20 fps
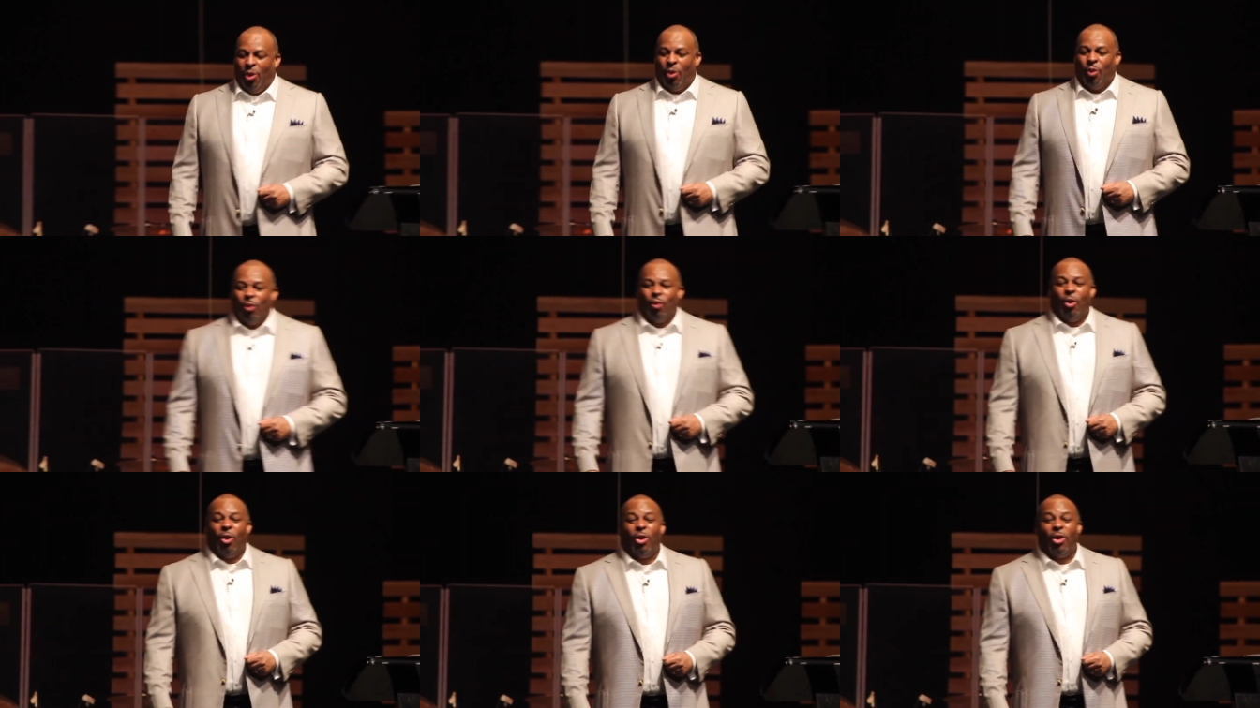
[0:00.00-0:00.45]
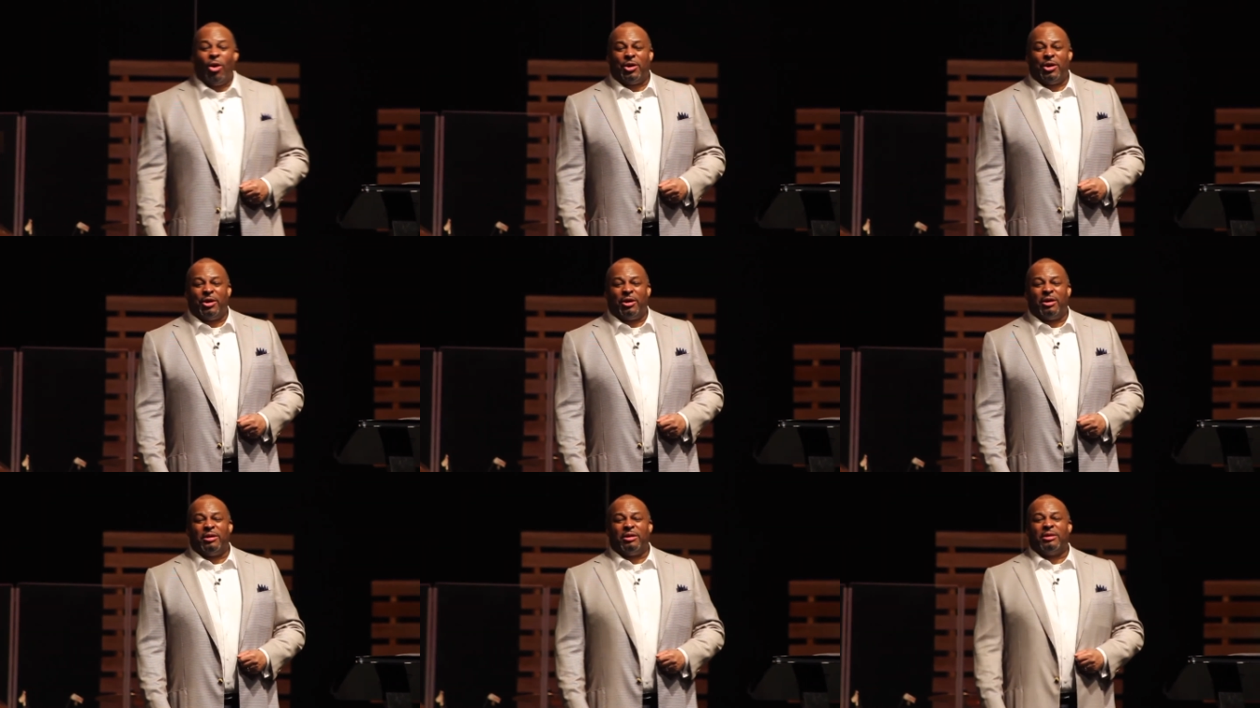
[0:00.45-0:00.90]

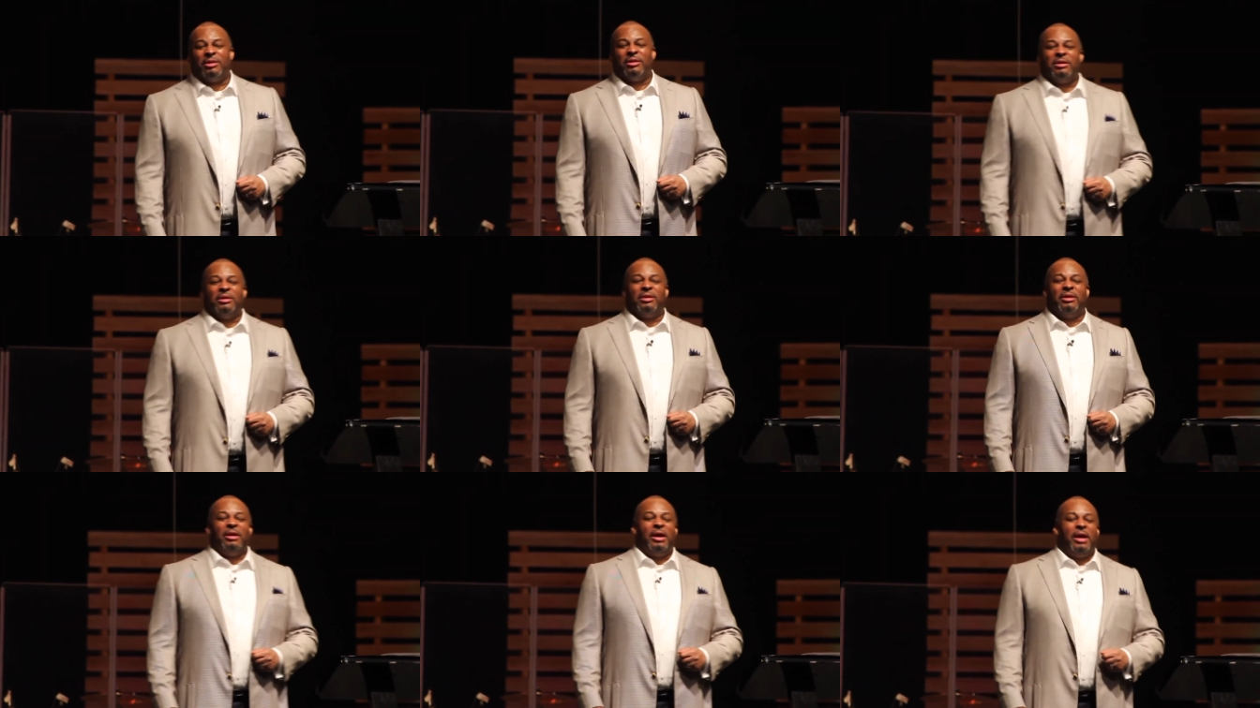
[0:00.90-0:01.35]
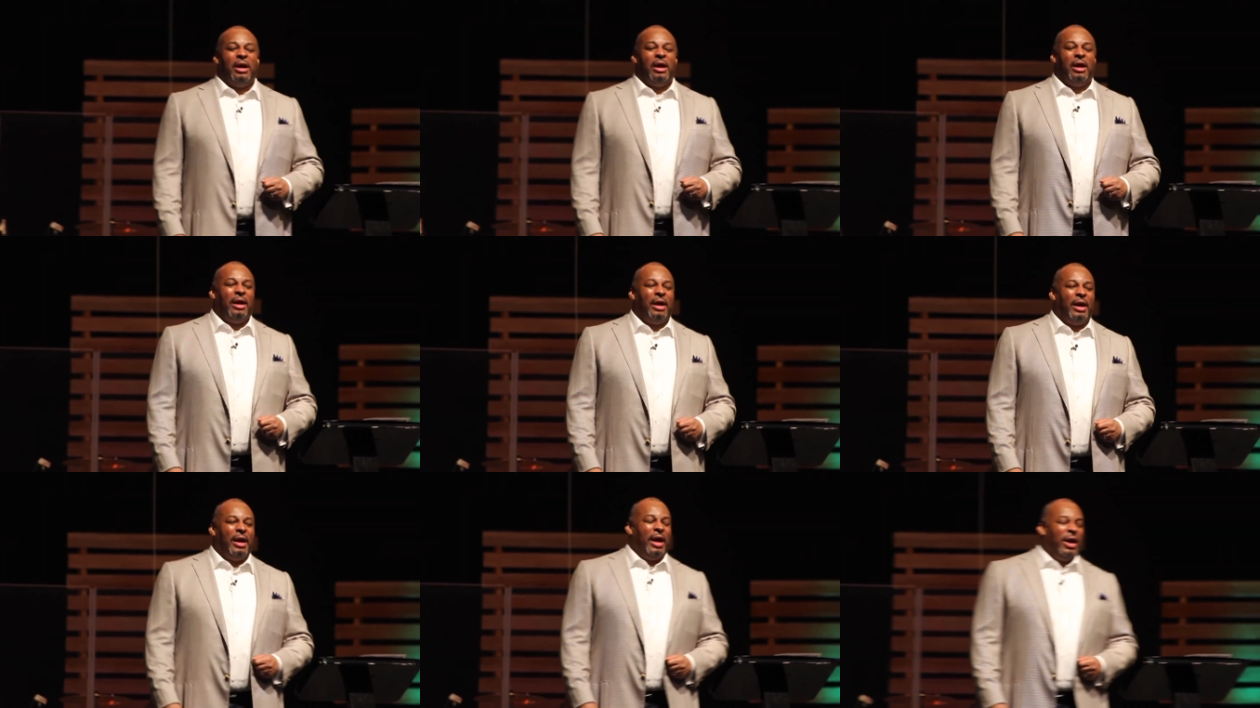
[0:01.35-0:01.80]
water
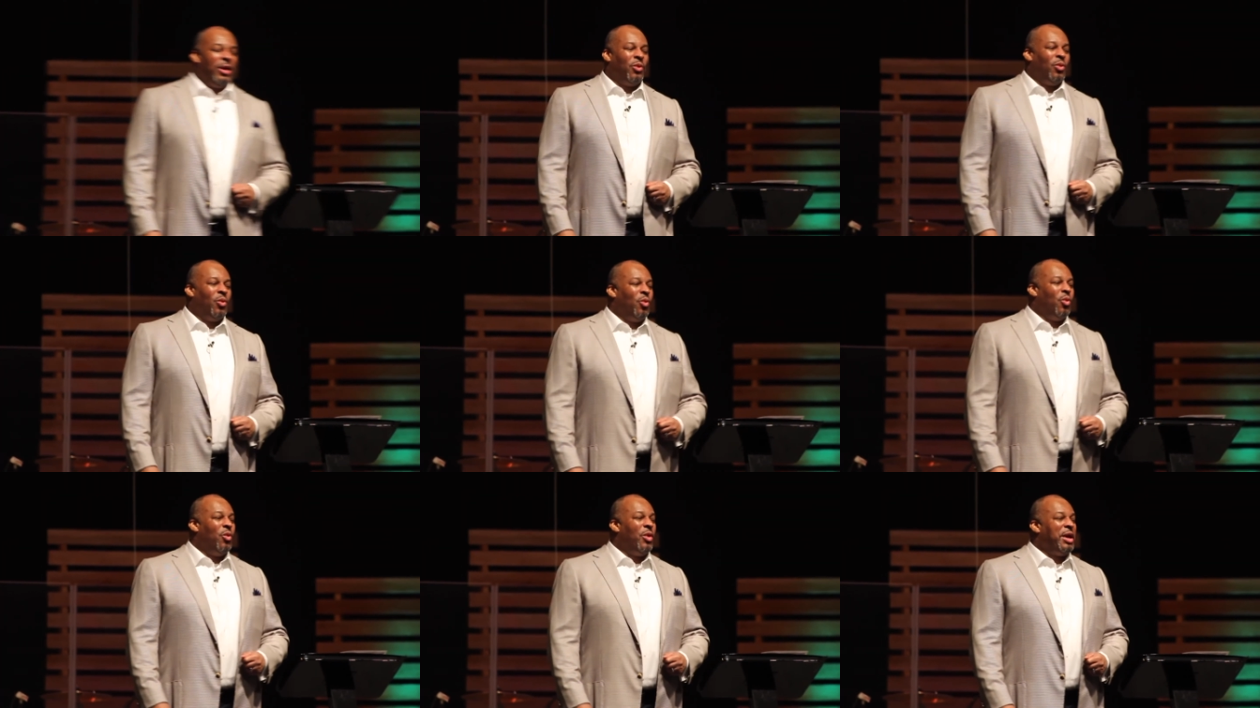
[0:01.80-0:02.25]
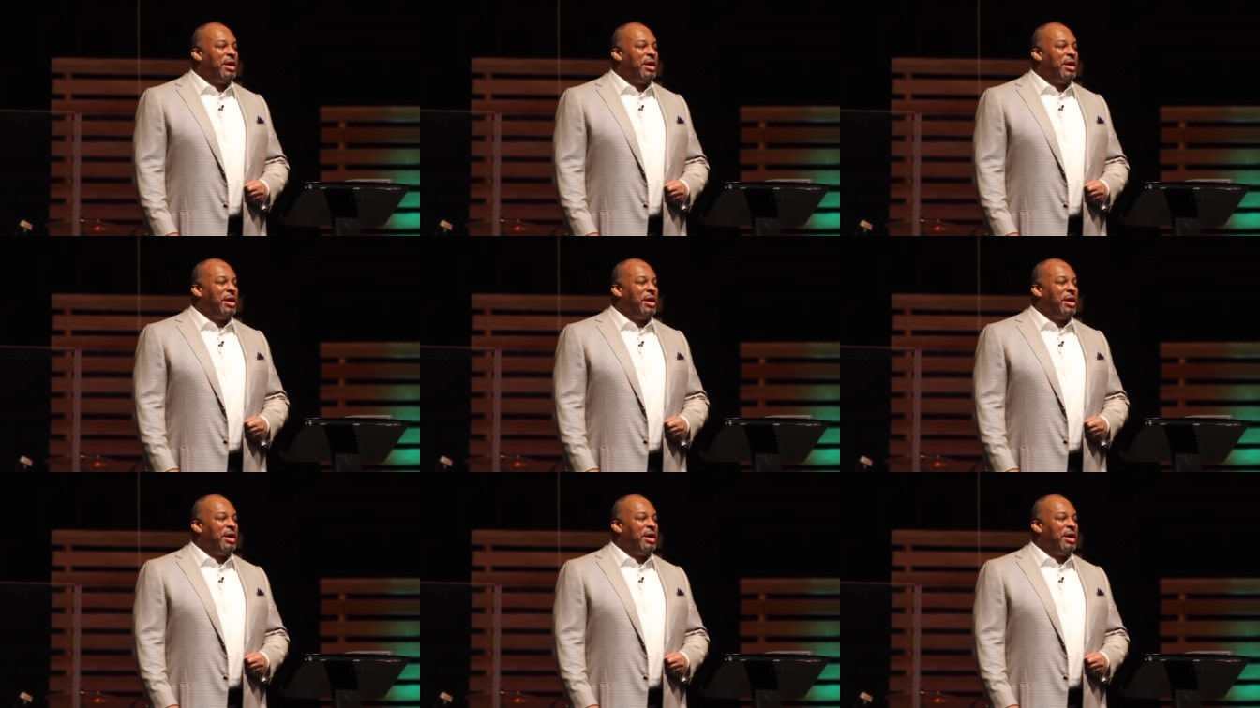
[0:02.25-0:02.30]
and